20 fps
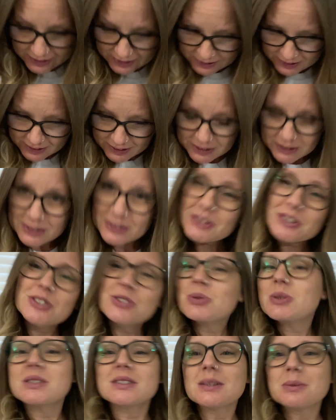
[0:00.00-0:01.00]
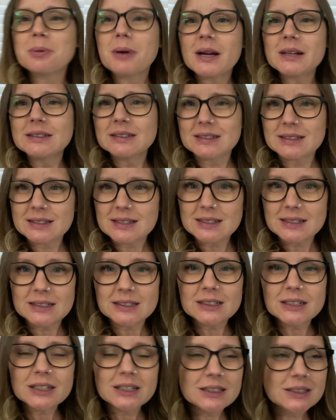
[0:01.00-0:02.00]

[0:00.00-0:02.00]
Oh, the joys of pregnancy.